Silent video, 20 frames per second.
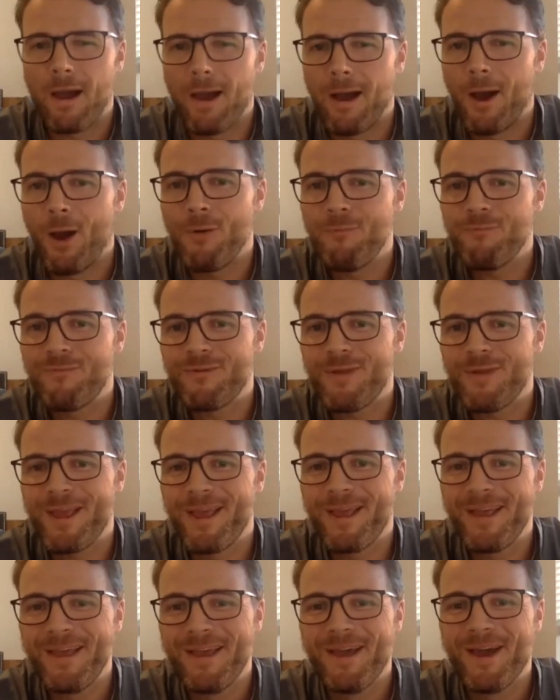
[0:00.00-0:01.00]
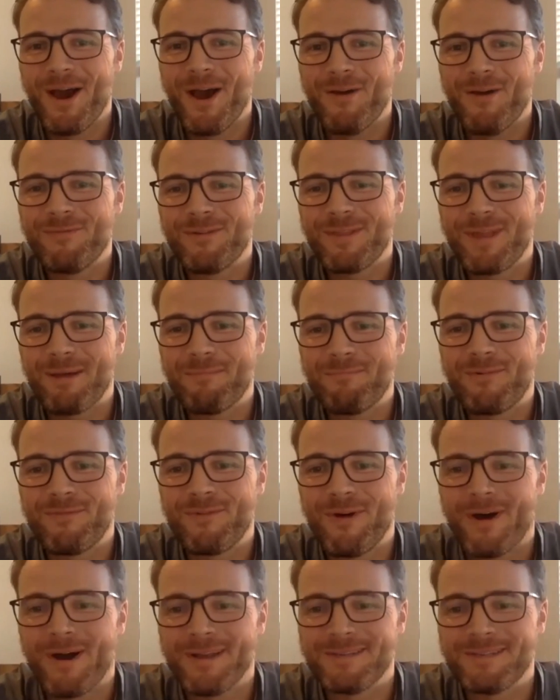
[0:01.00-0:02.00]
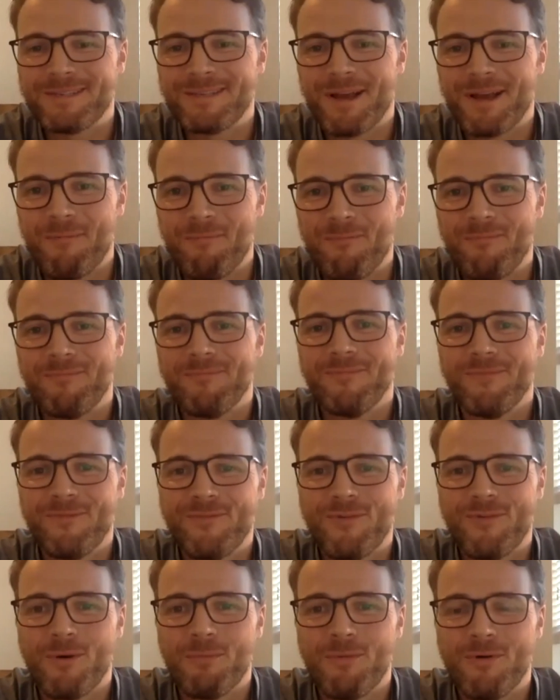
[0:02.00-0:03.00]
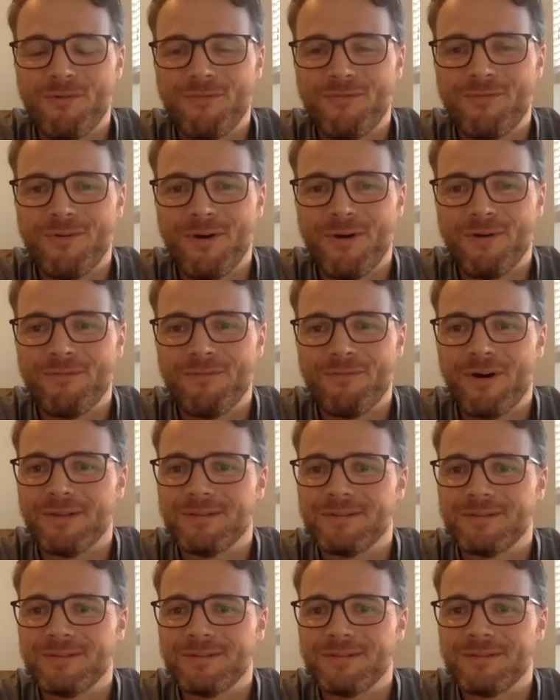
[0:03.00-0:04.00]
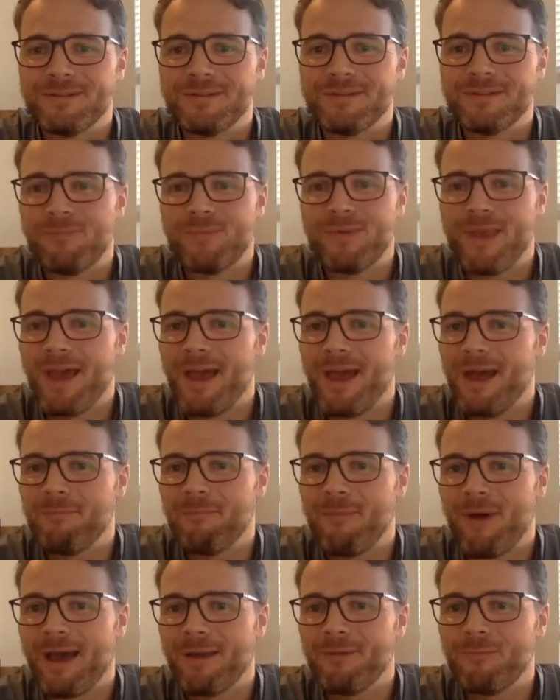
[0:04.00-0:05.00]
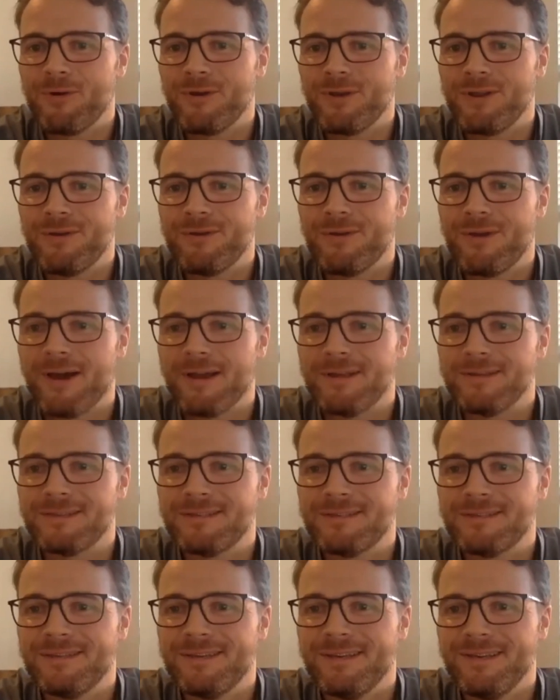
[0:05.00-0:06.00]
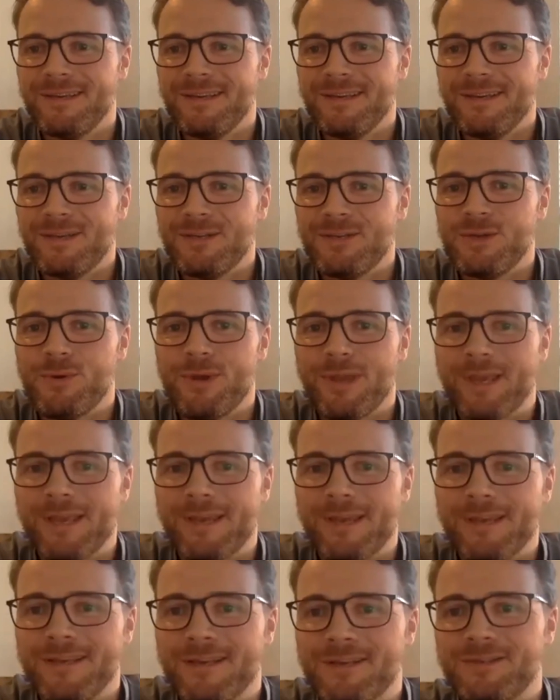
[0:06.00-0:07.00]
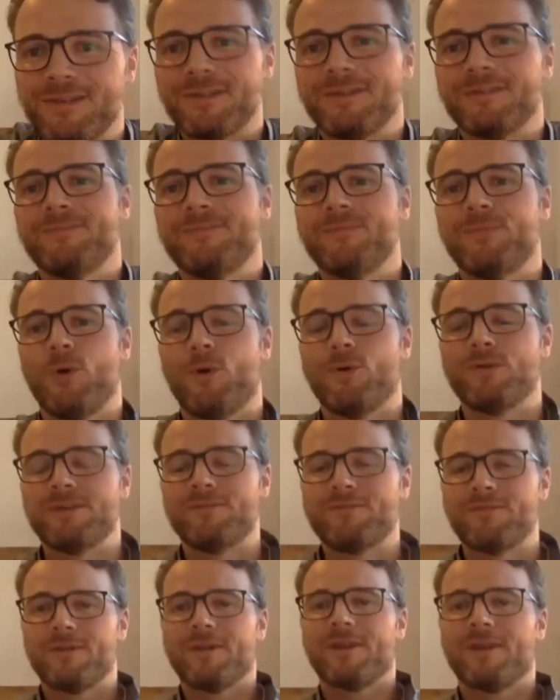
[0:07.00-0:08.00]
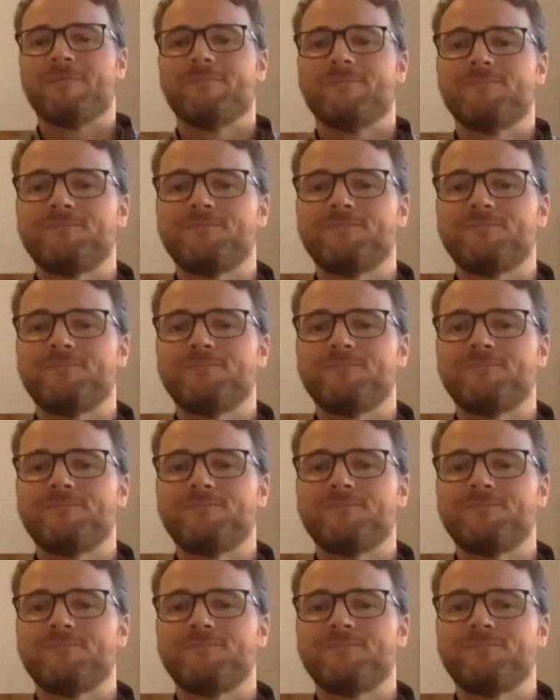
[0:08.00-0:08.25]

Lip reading: Hopefully that provides some form of answer. Pierre, Matt, what are you guys doing in addition or differently?